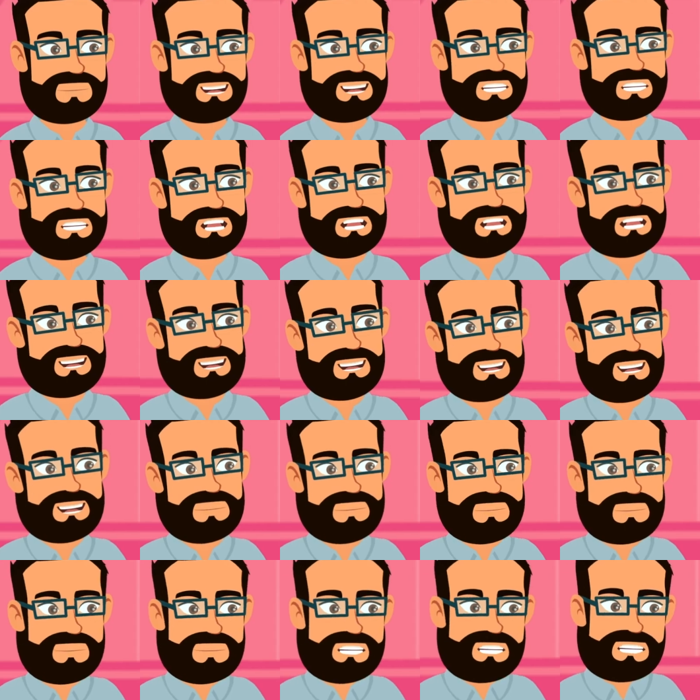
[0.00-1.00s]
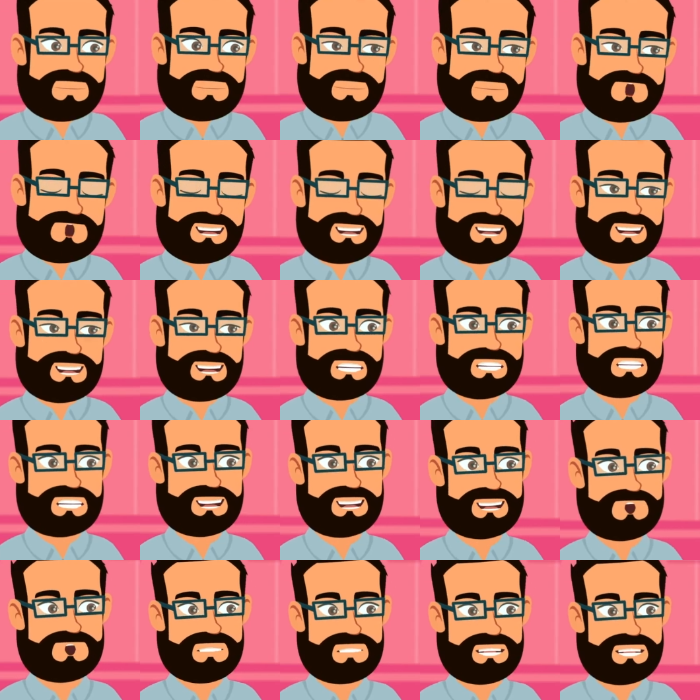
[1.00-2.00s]
Yes, my dear. It really is a
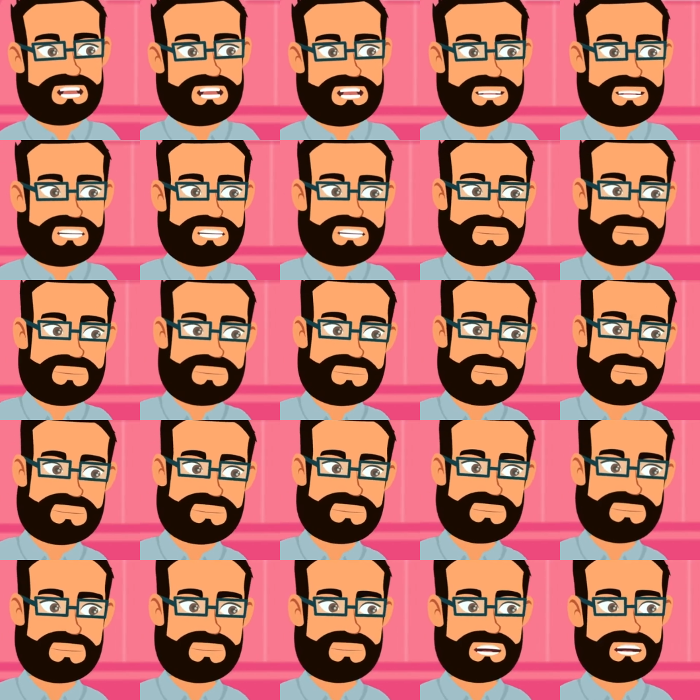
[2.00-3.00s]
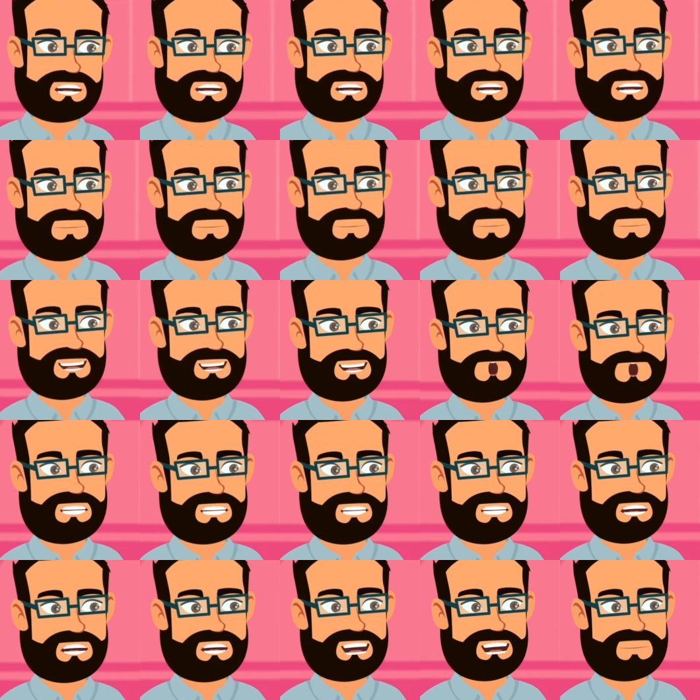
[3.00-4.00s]
beautiful place. Okay, let's
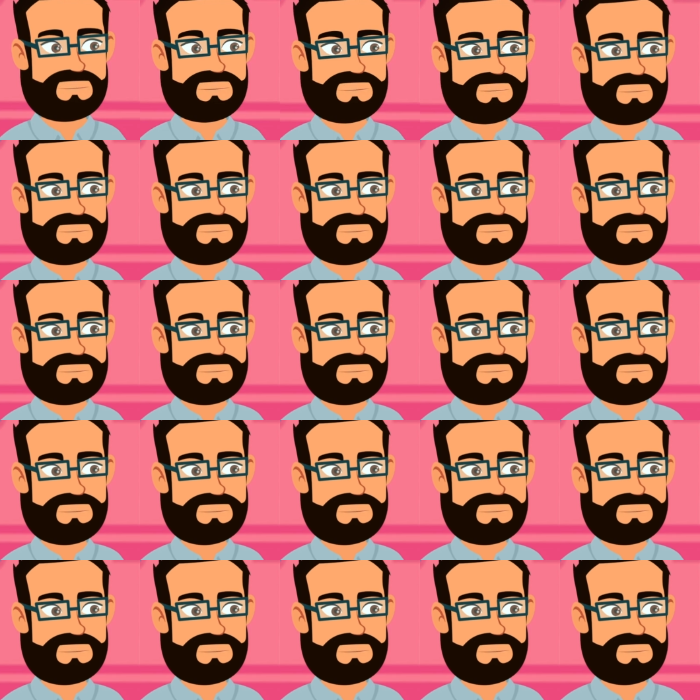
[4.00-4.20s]
start.